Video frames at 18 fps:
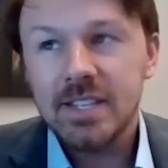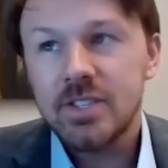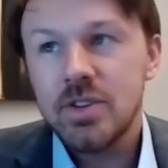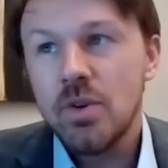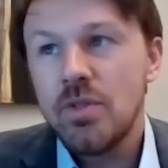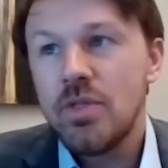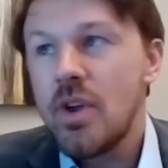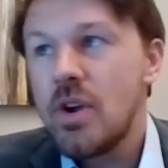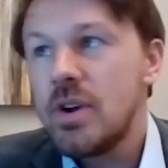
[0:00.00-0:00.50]

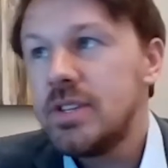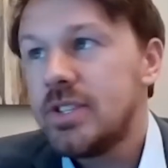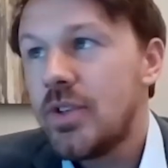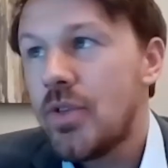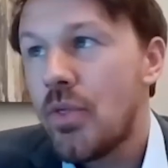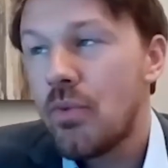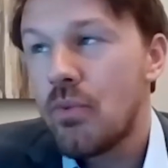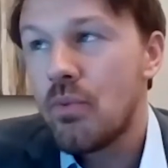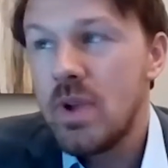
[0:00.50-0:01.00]
so there's
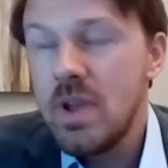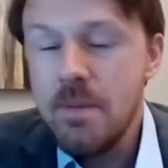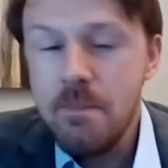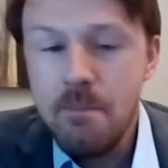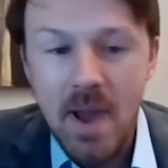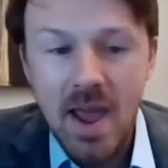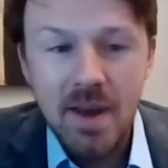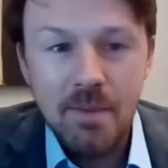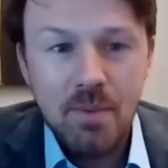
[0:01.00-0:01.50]
three
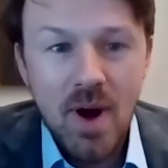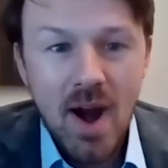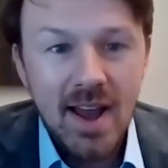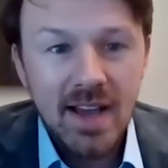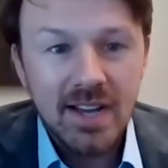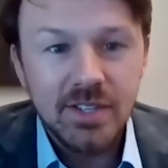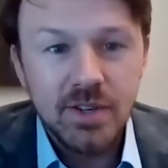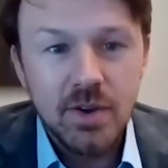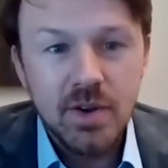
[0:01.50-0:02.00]
main
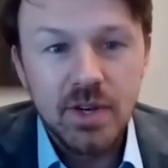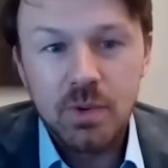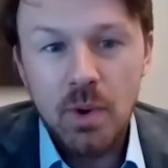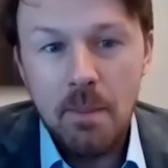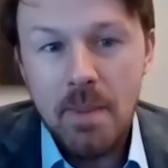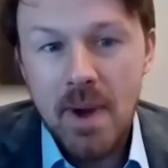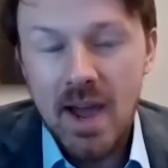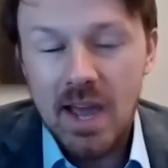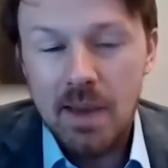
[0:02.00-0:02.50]
products you use
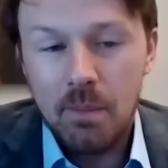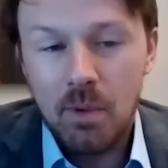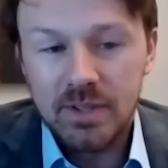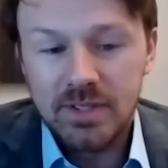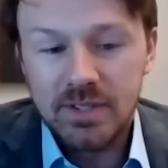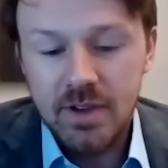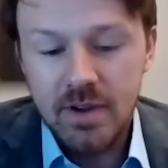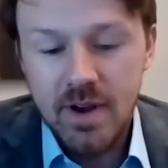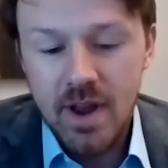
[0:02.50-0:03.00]
when buying a
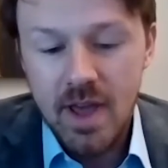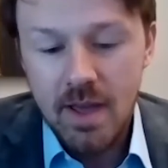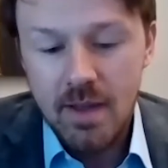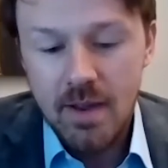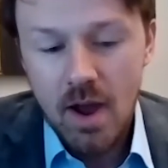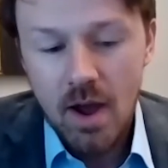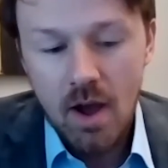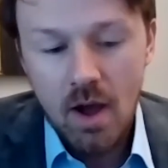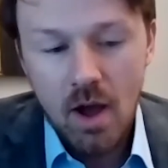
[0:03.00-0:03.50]
multi-unit.
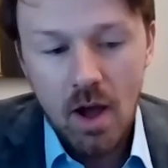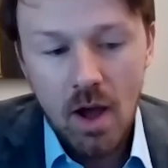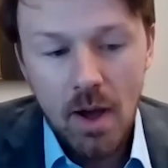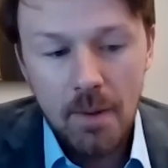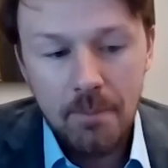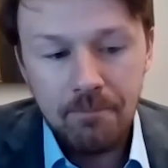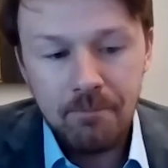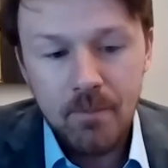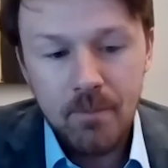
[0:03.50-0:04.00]

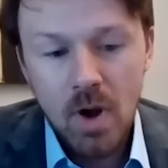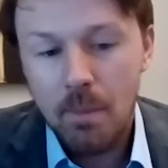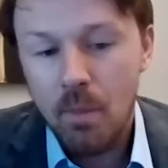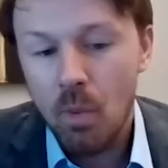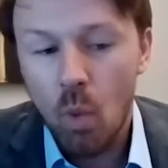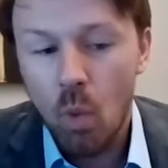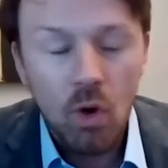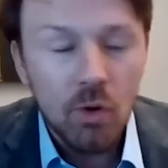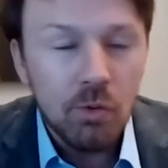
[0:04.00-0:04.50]

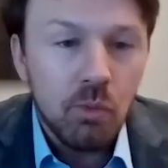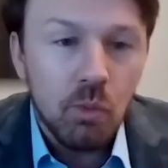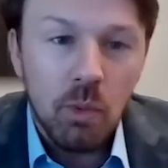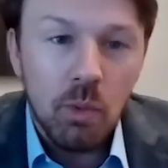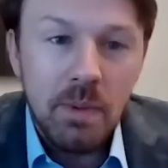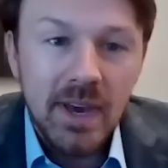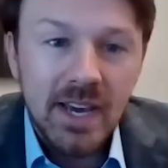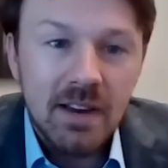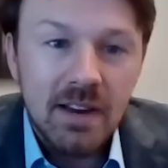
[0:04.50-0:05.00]
Number one
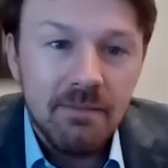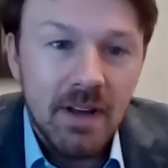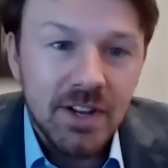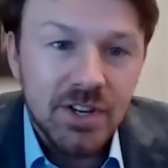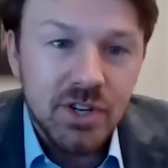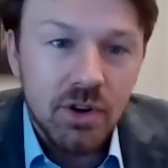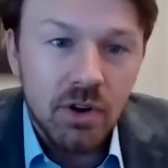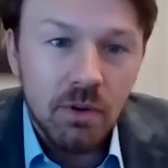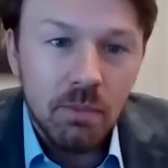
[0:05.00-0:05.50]
would be
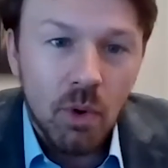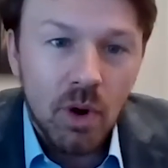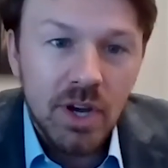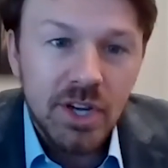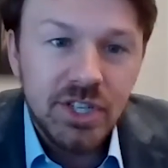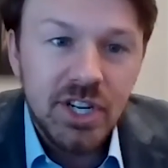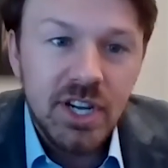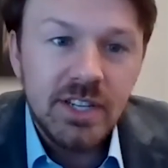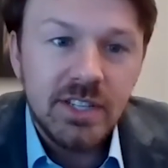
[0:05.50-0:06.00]
conventional
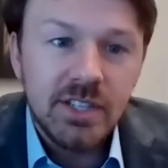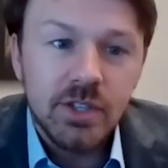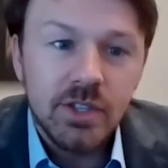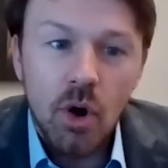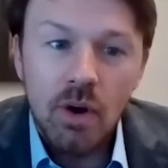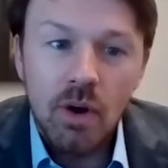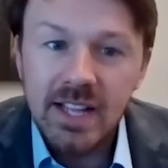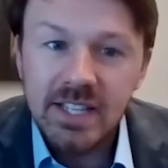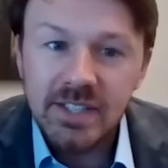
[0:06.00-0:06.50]
mortgages.
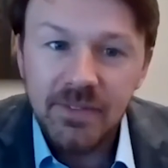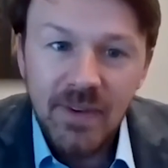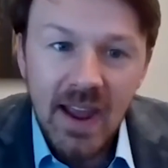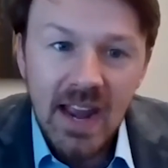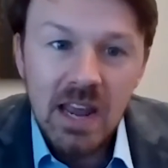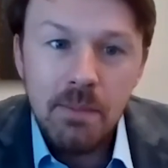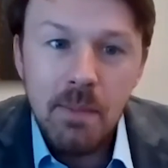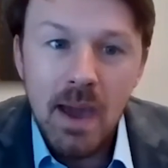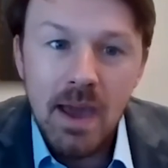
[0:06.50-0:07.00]
So that's
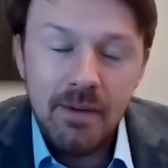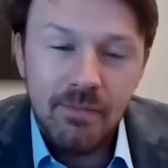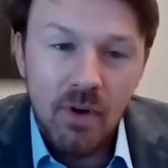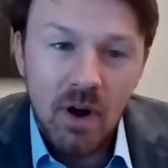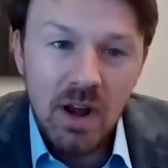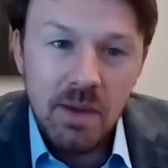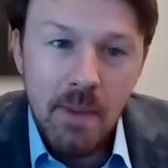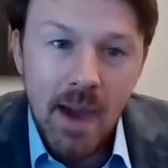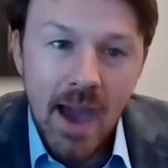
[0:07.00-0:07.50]
Fannie Mae,
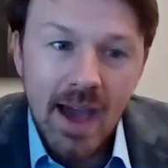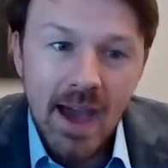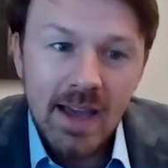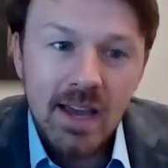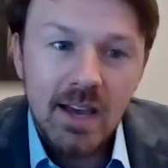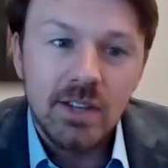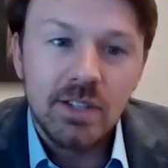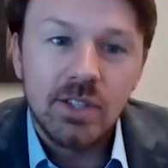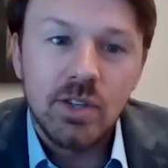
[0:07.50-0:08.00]
Freddie
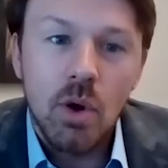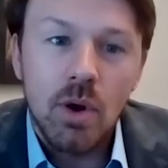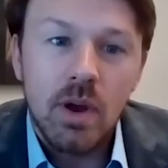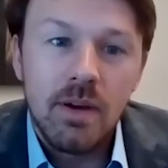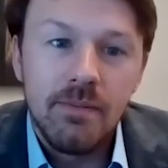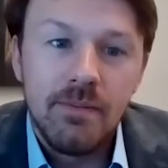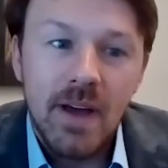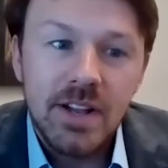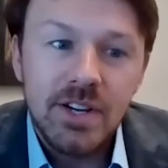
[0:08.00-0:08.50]
Mac. So
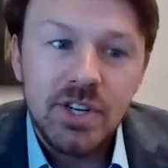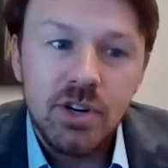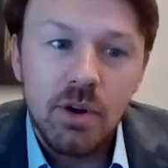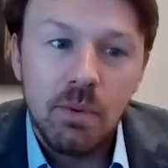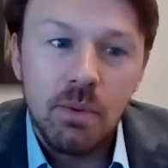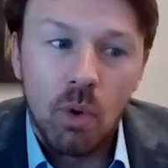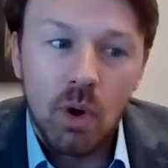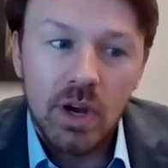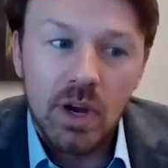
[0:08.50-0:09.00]

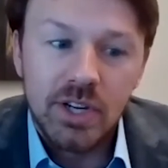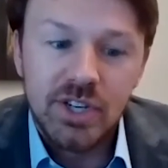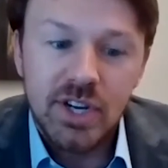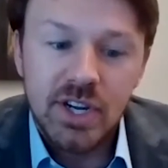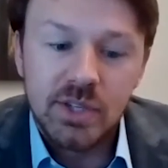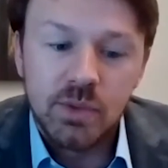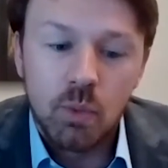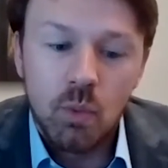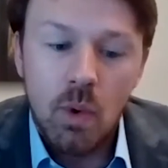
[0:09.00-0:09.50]
conventional
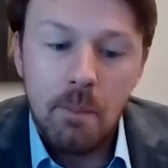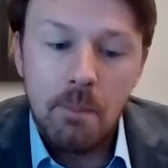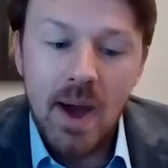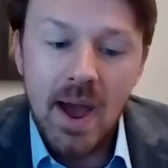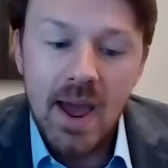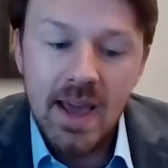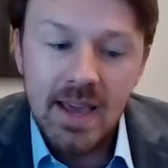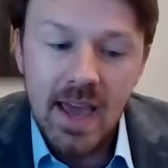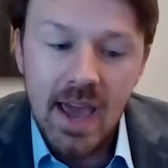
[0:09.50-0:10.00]
mortgages, when
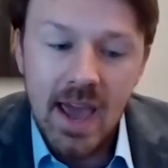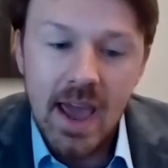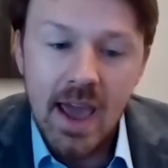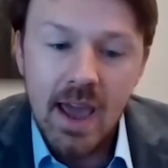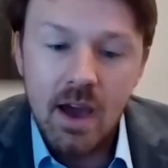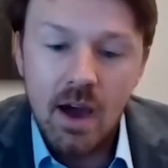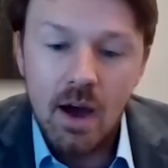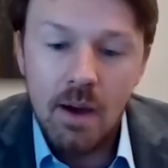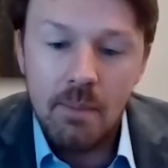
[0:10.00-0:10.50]
buying
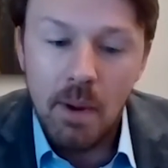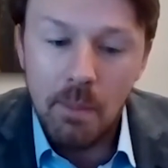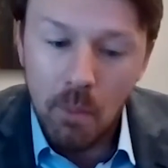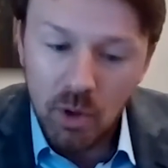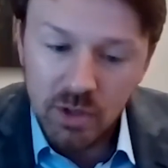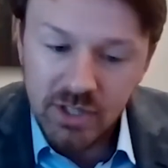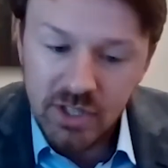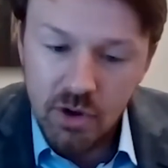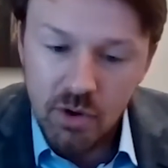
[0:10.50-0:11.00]
a
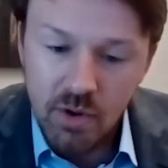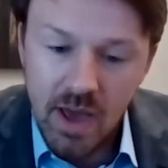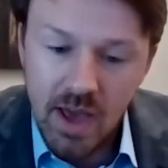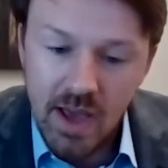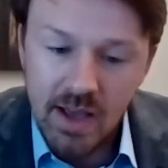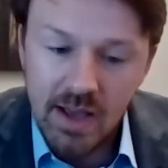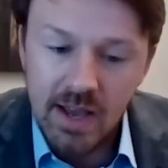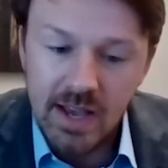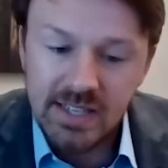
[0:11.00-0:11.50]

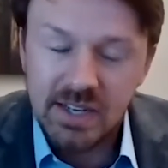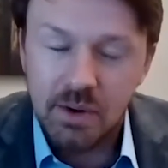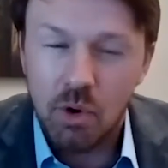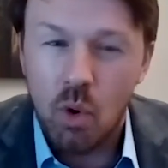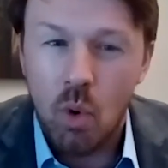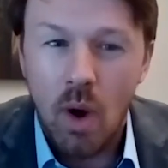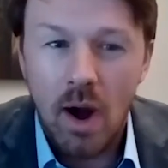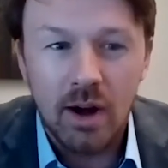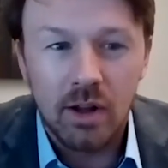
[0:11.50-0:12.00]
multi-unit, is going to
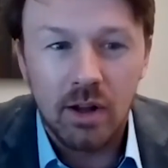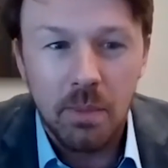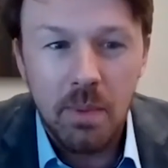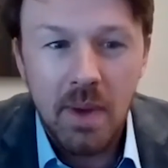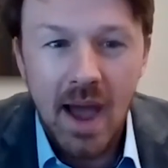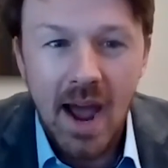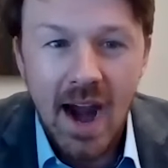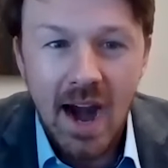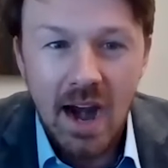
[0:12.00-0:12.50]
require a little
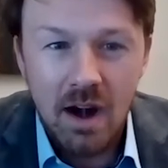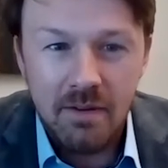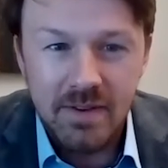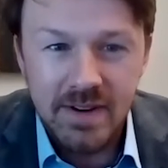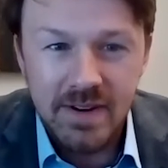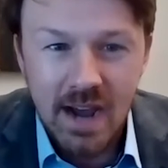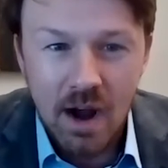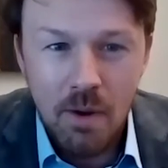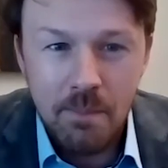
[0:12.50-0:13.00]
bit higher of
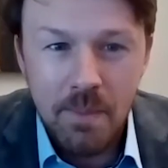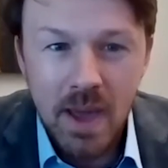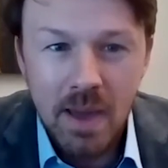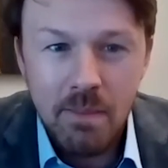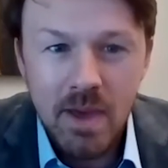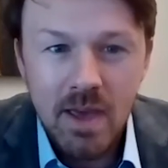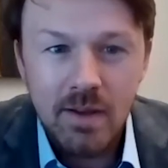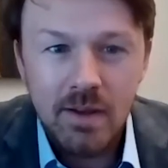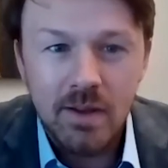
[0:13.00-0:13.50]
a down
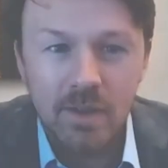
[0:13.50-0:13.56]
payment.